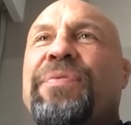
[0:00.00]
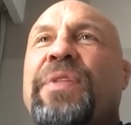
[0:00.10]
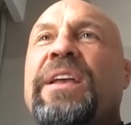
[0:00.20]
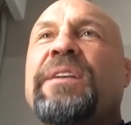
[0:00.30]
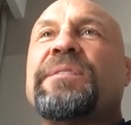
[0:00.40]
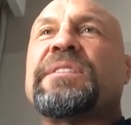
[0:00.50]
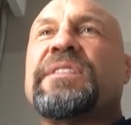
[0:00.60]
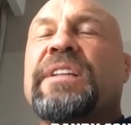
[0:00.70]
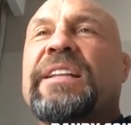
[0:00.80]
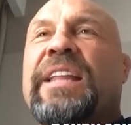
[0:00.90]
I think
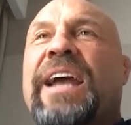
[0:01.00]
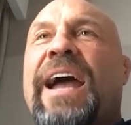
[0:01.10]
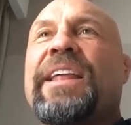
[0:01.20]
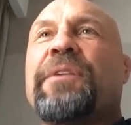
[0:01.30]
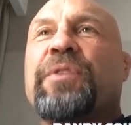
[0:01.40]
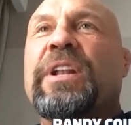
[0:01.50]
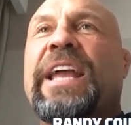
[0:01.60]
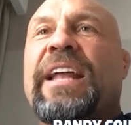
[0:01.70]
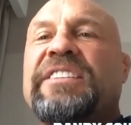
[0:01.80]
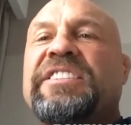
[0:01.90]
the the guy that
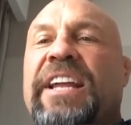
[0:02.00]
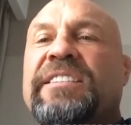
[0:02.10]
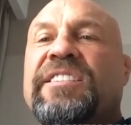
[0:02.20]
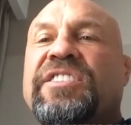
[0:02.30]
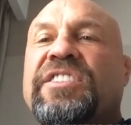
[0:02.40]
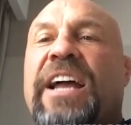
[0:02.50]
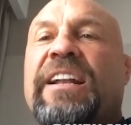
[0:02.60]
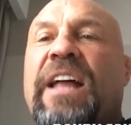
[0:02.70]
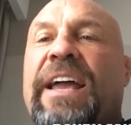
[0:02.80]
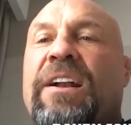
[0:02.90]
really had a chance to shine
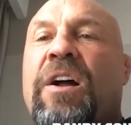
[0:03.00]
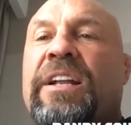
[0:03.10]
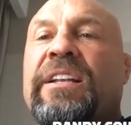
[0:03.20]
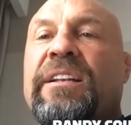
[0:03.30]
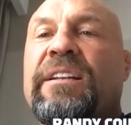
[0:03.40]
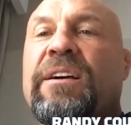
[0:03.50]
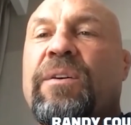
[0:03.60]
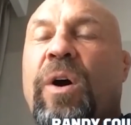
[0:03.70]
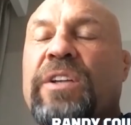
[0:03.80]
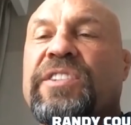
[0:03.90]
a light on it
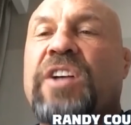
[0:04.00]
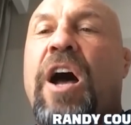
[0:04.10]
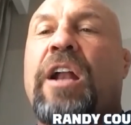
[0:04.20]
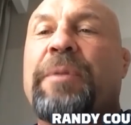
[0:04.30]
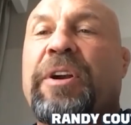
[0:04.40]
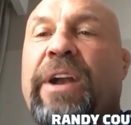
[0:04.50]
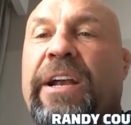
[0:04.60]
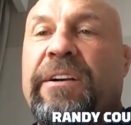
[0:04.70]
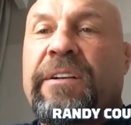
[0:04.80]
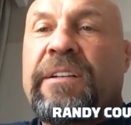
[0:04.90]
was Conor
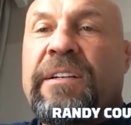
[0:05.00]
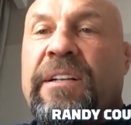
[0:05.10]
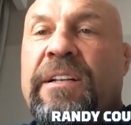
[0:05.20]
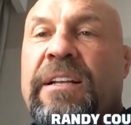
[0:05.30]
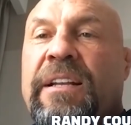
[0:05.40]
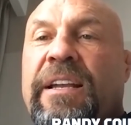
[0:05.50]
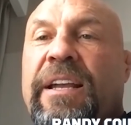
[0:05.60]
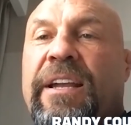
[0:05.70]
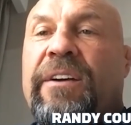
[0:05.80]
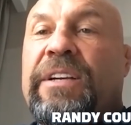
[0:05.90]
McGregor.
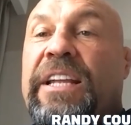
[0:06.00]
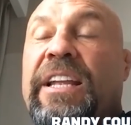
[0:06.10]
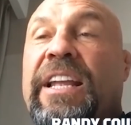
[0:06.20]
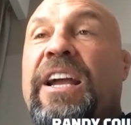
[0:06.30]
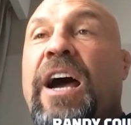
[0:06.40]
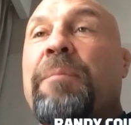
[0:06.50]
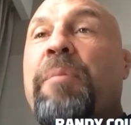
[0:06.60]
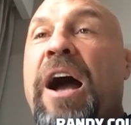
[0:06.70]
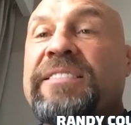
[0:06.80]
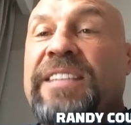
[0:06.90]
You know, he, he got a
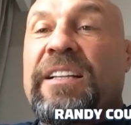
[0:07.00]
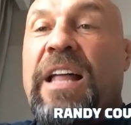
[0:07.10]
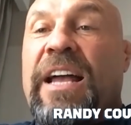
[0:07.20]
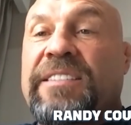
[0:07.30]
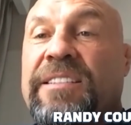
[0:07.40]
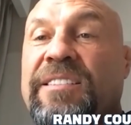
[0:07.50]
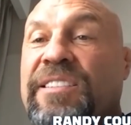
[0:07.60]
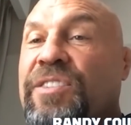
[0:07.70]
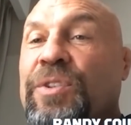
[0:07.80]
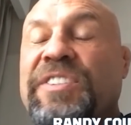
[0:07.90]
boxing license.
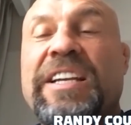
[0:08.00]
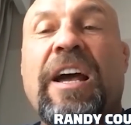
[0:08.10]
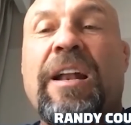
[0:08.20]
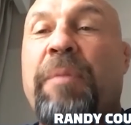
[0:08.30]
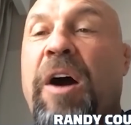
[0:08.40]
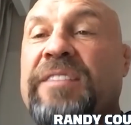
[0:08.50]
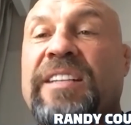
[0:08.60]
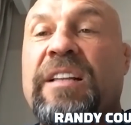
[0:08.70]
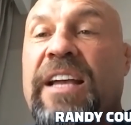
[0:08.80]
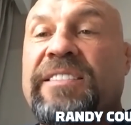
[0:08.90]
As soon as he got a
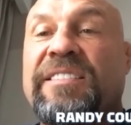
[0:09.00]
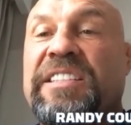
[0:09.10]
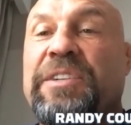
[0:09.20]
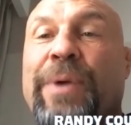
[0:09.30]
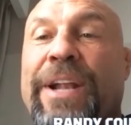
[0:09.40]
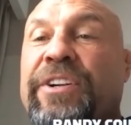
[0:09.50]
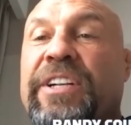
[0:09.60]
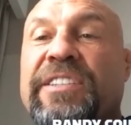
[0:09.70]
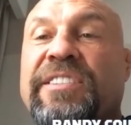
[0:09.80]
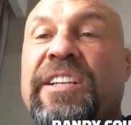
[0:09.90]
boxing license, he
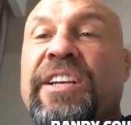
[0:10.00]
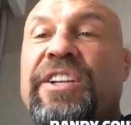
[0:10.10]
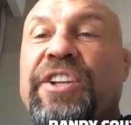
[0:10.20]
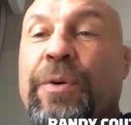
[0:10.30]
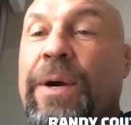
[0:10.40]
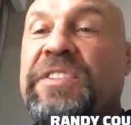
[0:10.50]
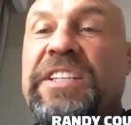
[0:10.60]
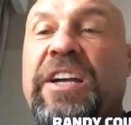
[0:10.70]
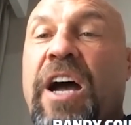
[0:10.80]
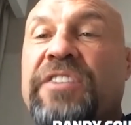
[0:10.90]
rendered his
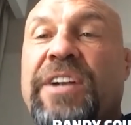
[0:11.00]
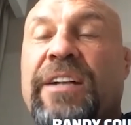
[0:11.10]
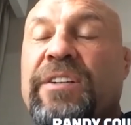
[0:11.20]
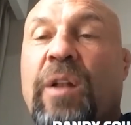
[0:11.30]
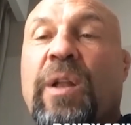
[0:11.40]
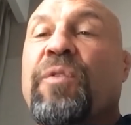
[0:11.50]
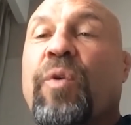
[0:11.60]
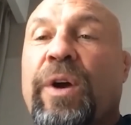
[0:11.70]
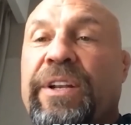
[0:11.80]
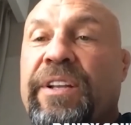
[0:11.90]
UFC contract null and
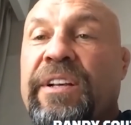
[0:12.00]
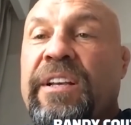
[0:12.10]
void.